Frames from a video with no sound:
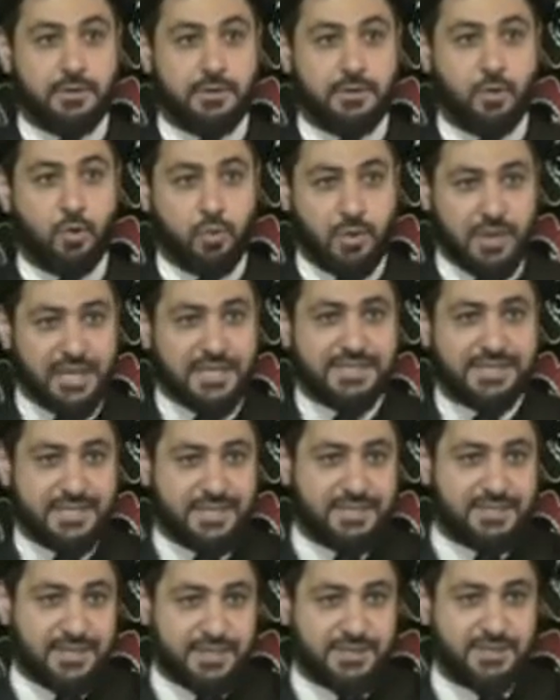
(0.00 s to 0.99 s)
or will I
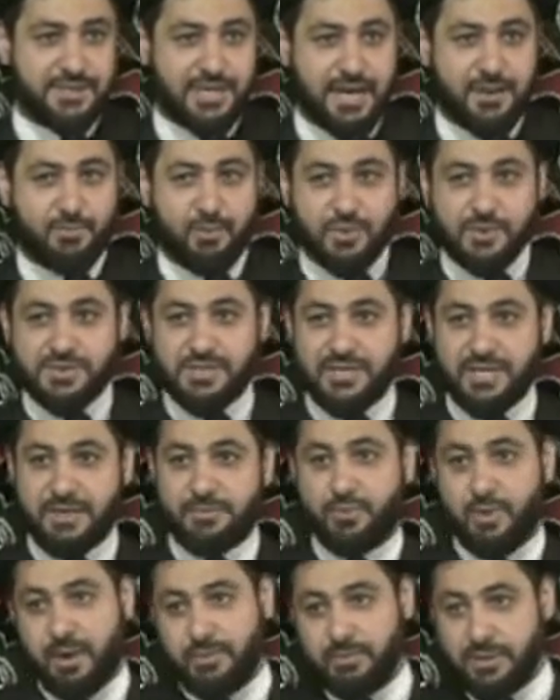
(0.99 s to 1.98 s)
sit next to that person
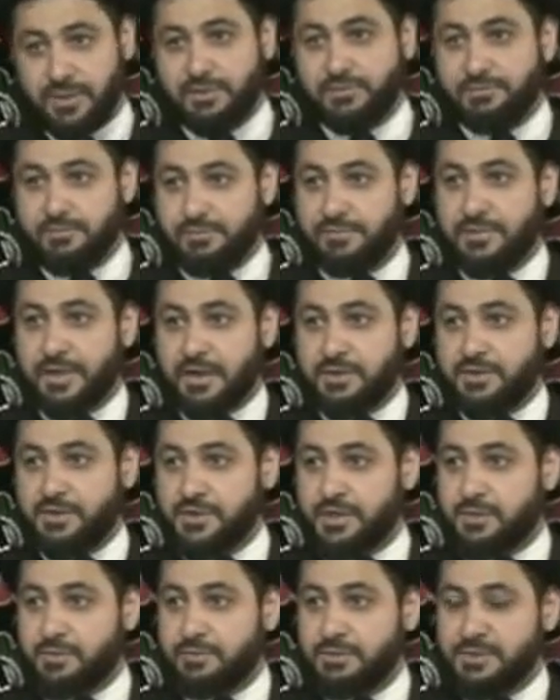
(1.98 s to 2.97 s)
that probably
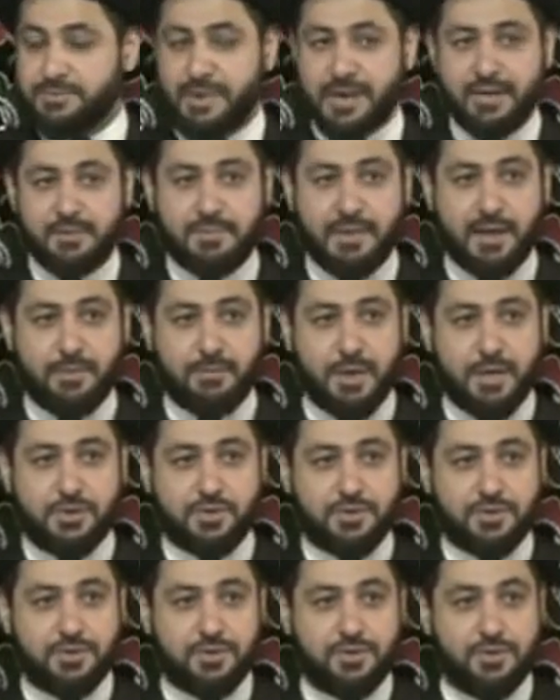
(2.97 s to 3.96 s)
others they don't respect him that
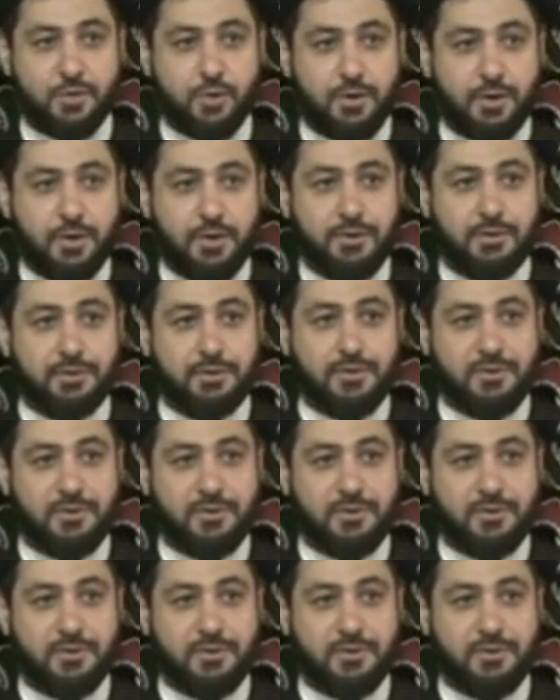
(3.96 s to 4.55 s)
much or her?